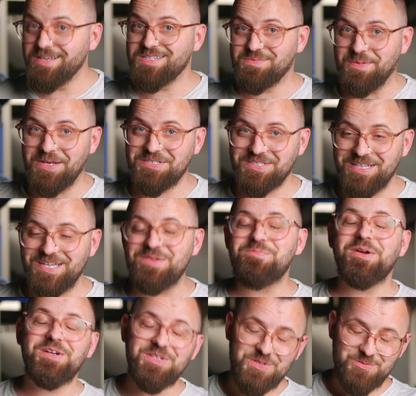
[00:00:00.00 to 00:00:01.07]
especially
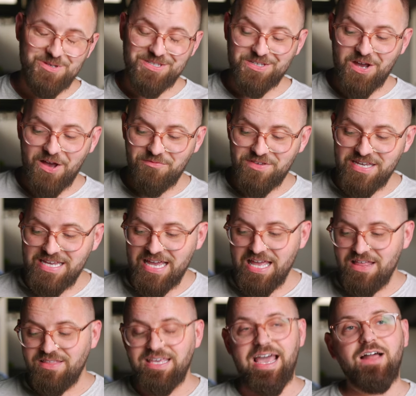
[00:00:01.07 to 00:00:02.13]
compared to Swiss coffee.
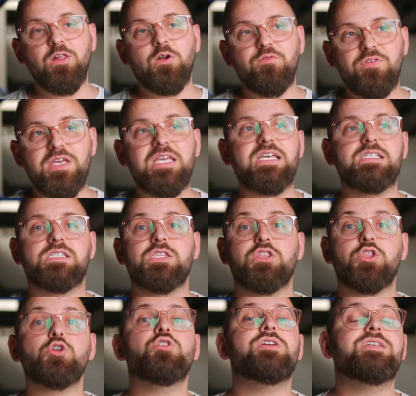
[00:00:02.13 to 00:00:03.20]
The LRV is
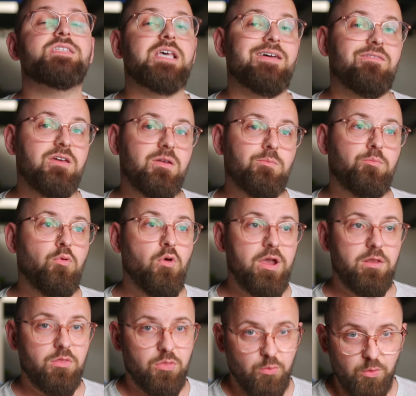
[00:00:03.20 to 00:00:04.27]

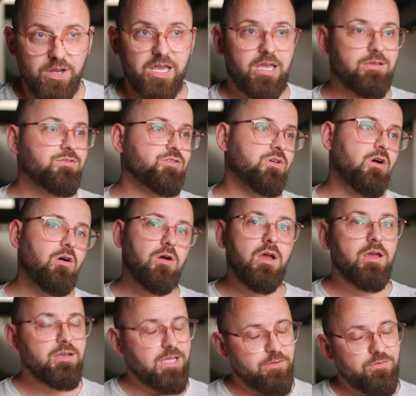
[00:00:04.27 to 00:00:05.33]
37.3, so
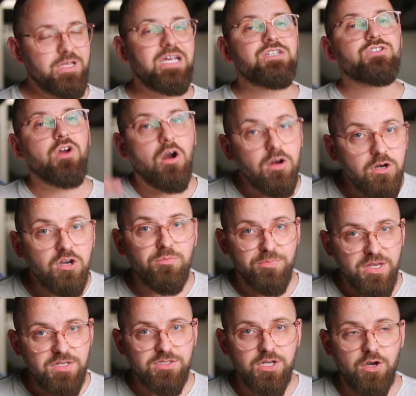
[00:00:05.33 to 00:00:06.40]
definitely a darker
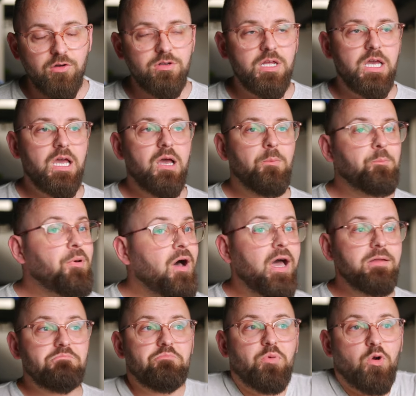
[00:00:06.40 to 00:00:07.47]
midtone,
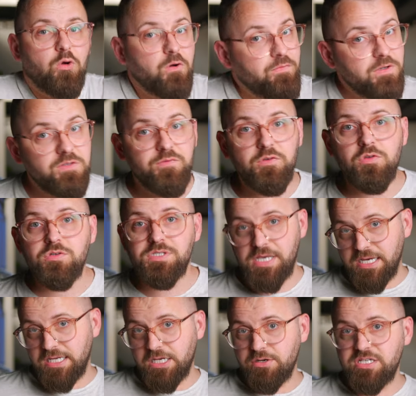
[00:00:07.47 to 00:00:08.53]
but perfect for those
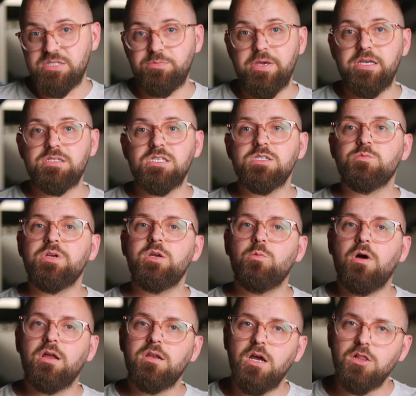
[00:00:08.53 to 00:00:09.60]
secondary spaces where you
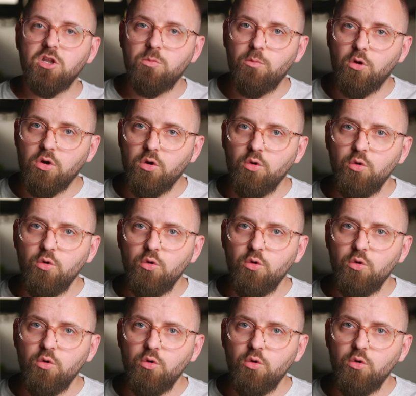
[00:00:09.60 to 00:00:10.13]
want a little more